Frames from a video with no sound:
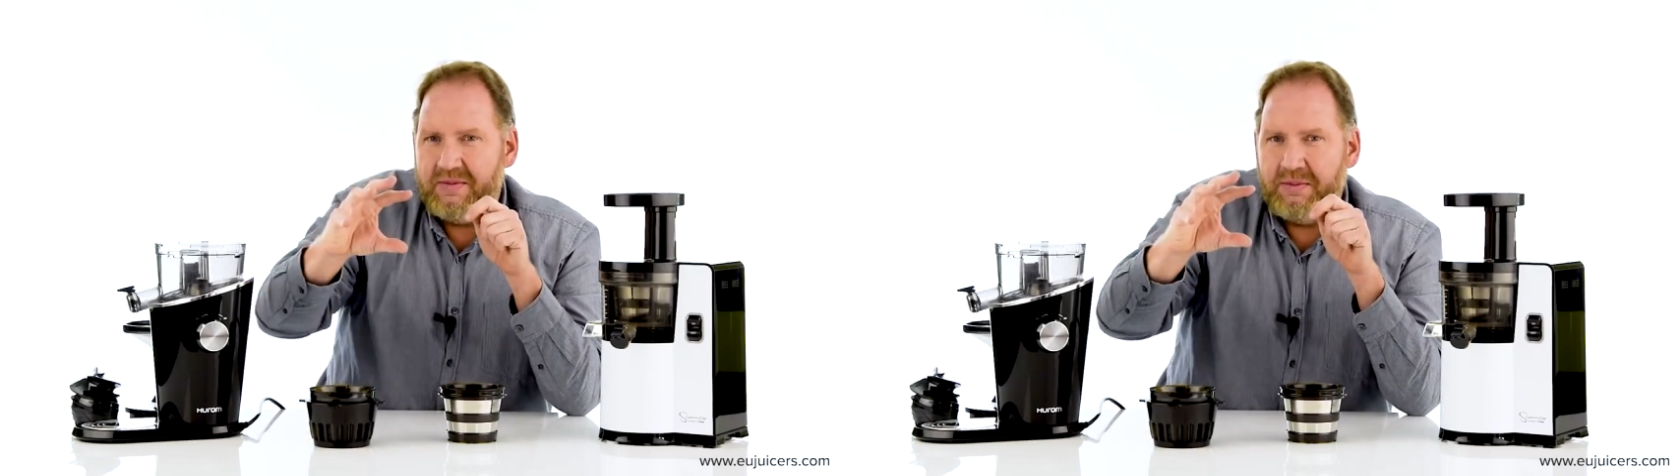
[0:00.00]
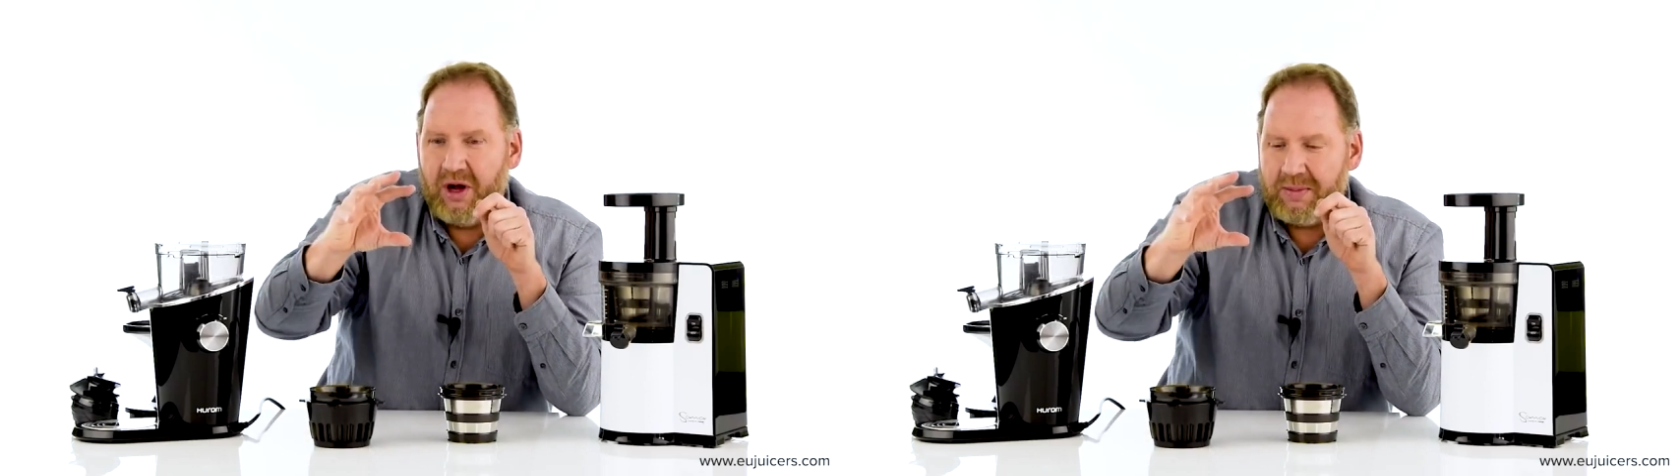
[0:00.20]

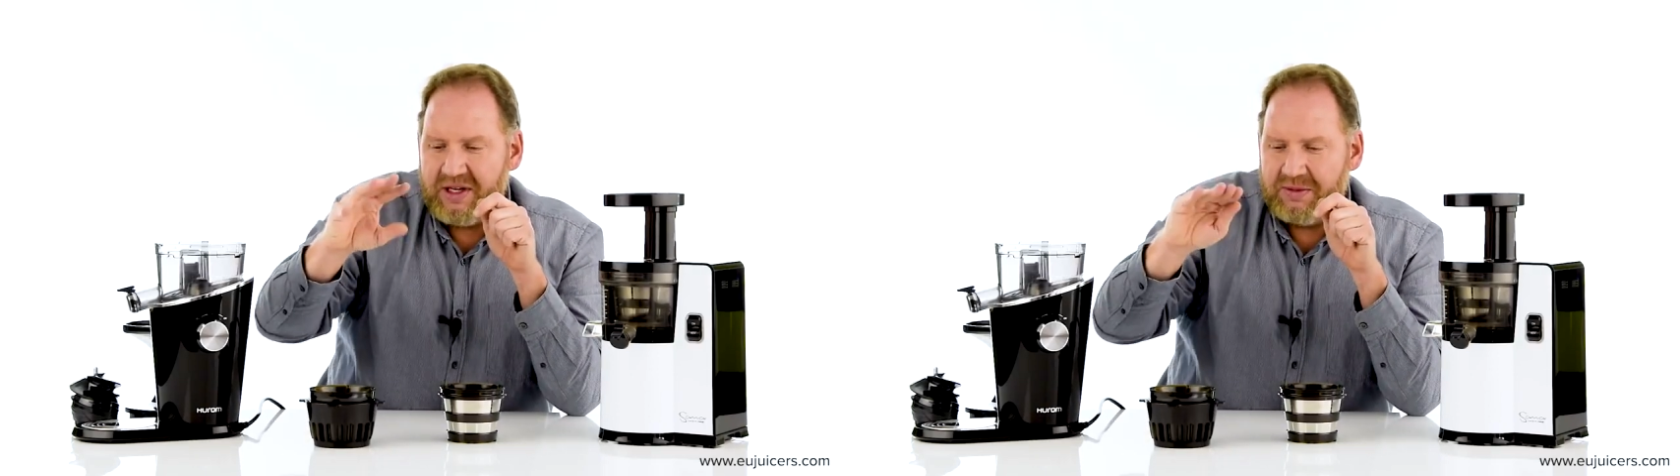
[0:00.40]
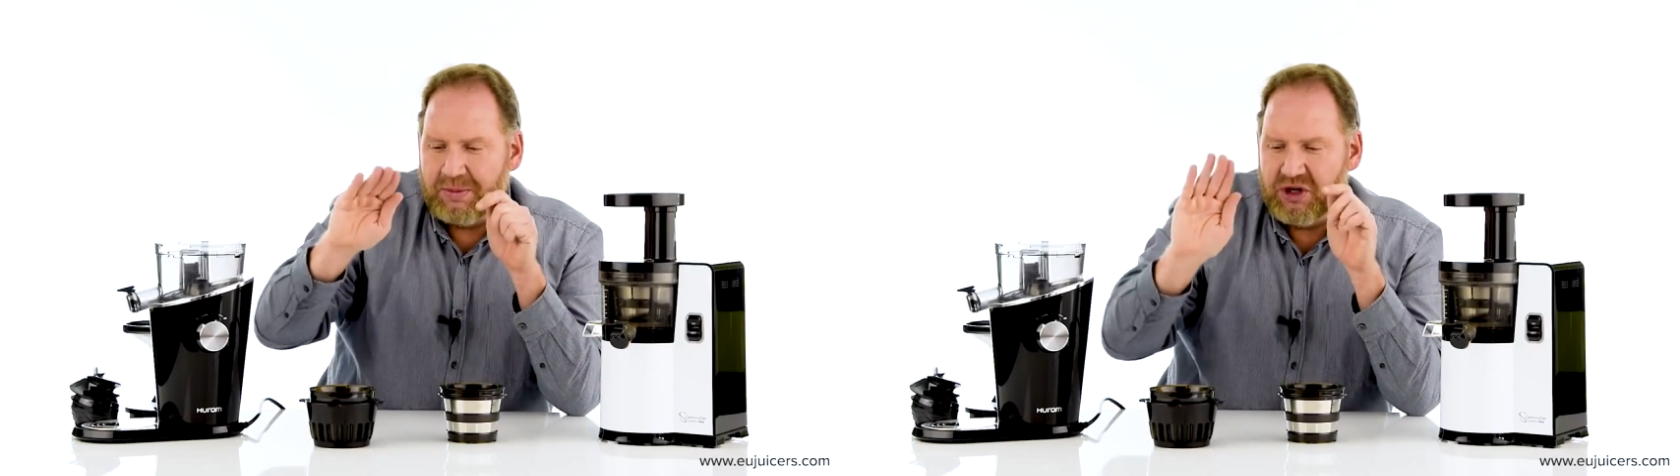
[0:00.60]
pulp
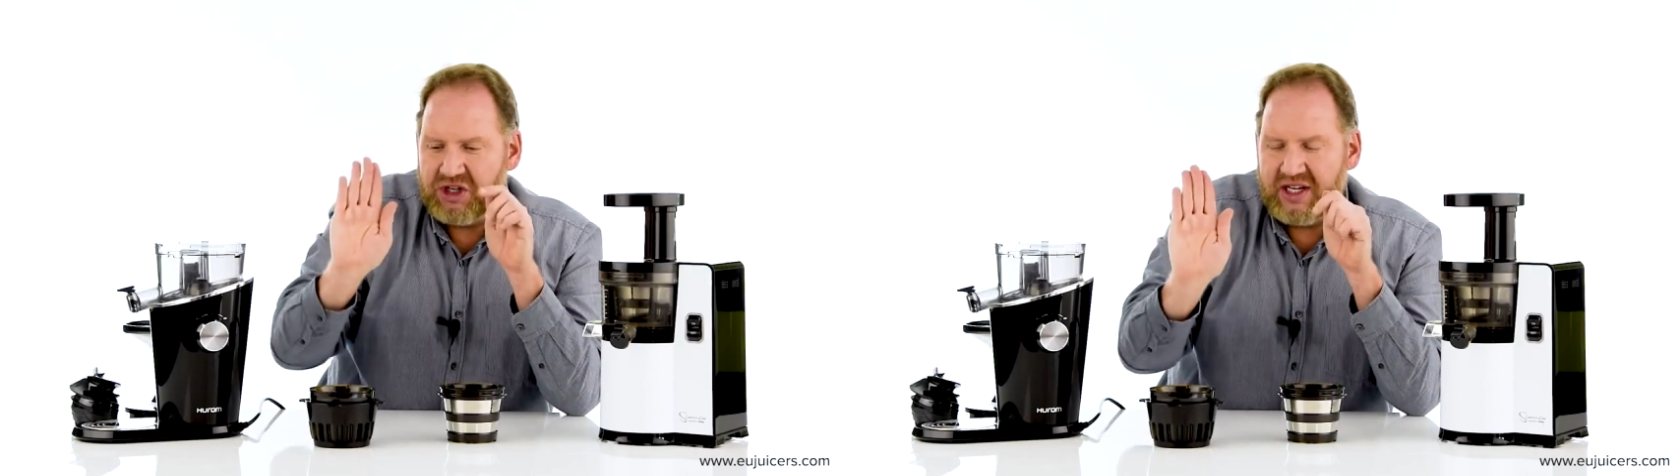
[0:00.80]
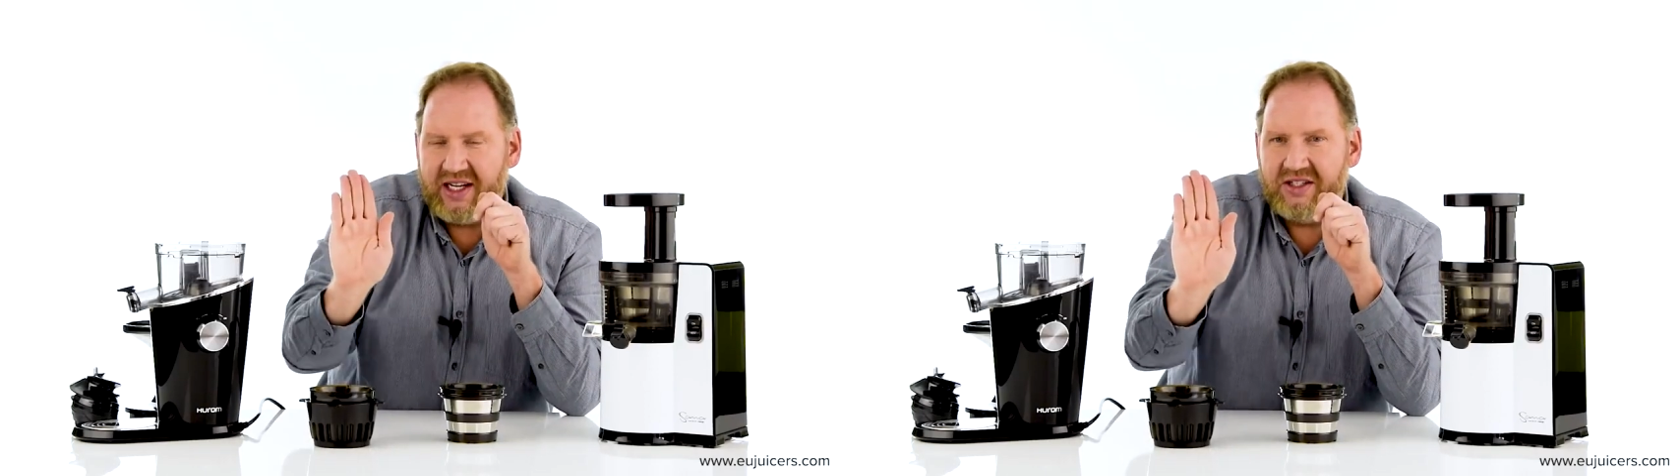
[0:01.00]
is
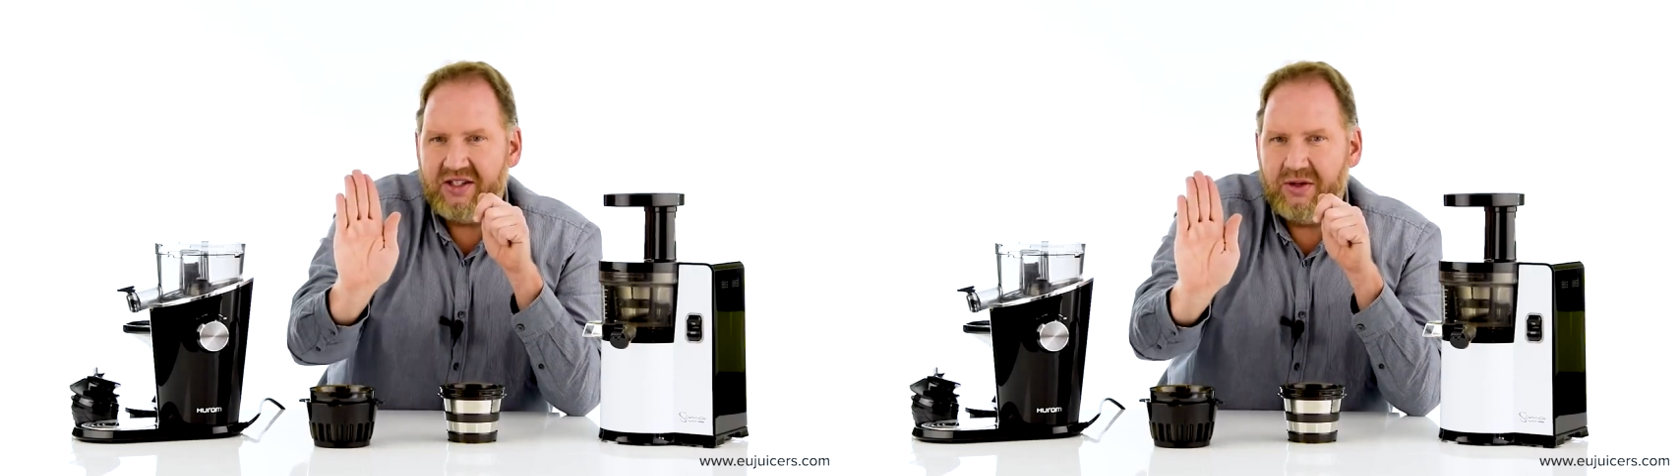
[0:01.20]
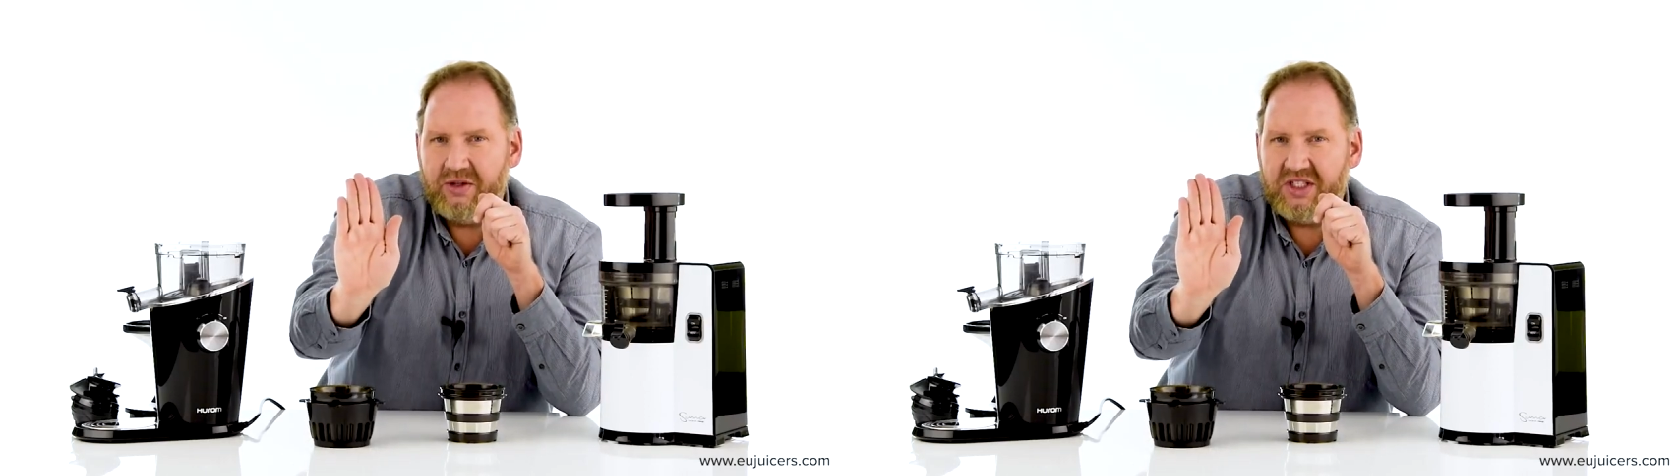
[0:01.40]
pushed
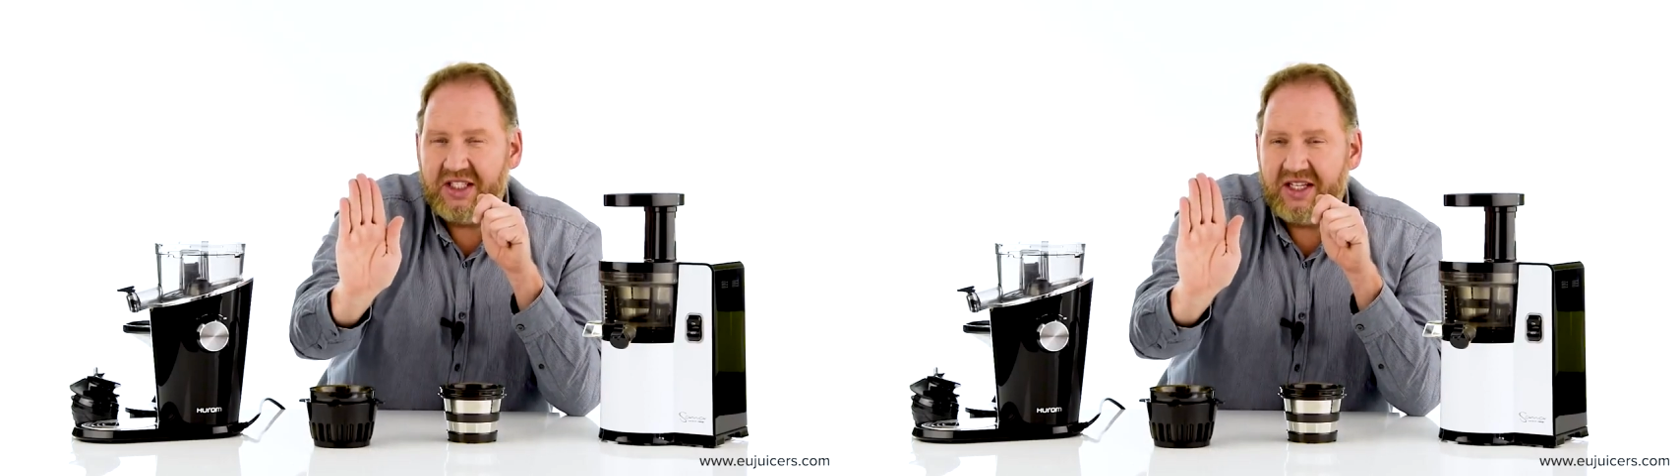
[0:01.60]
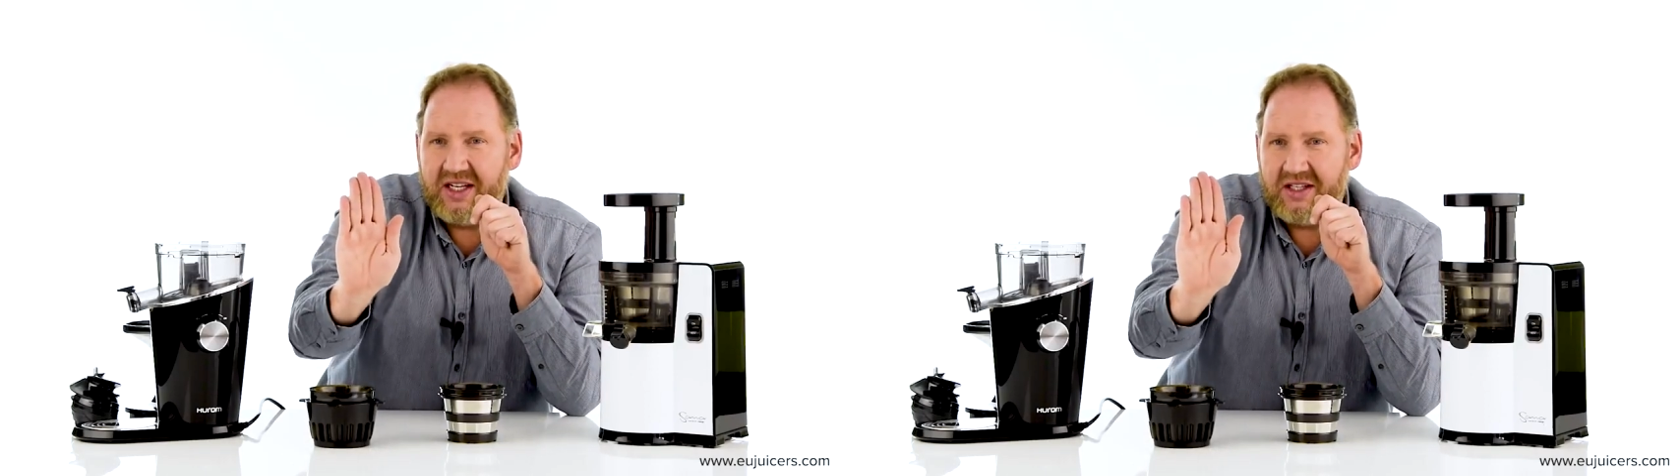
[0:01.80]
against those
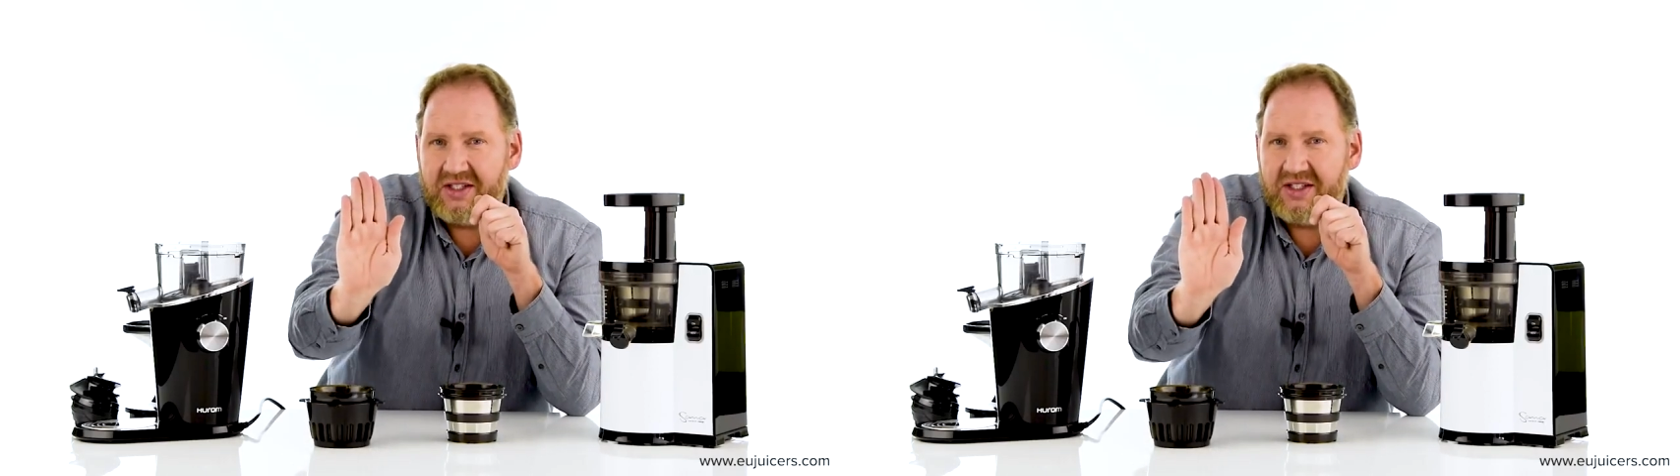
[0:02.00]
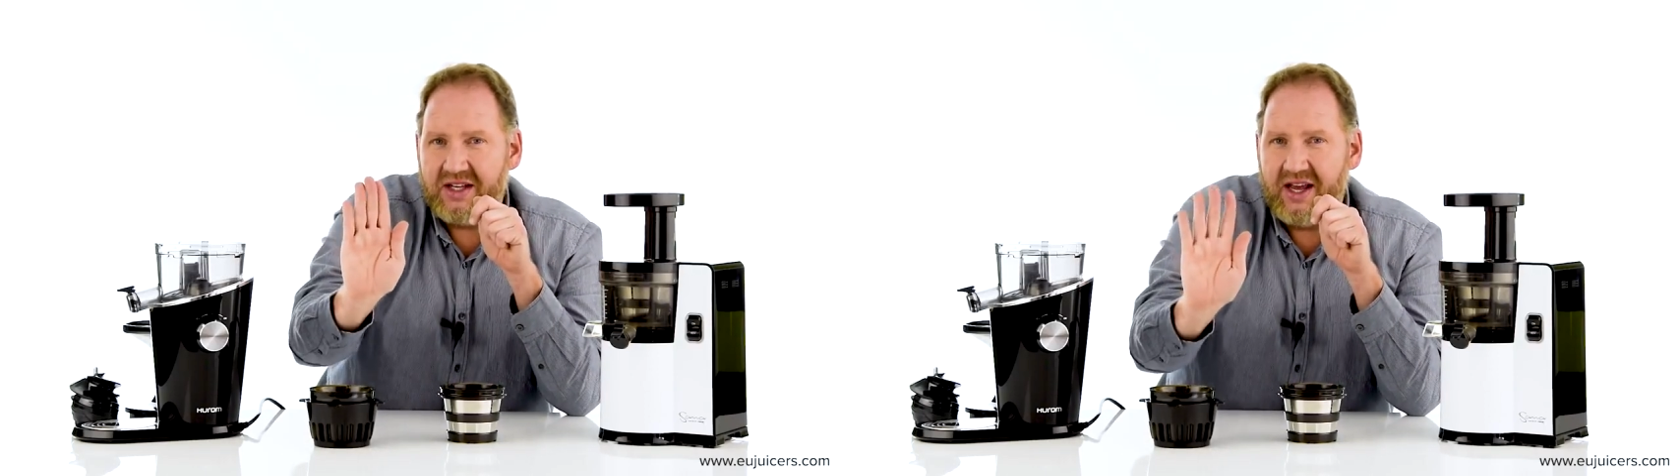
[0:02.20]
slits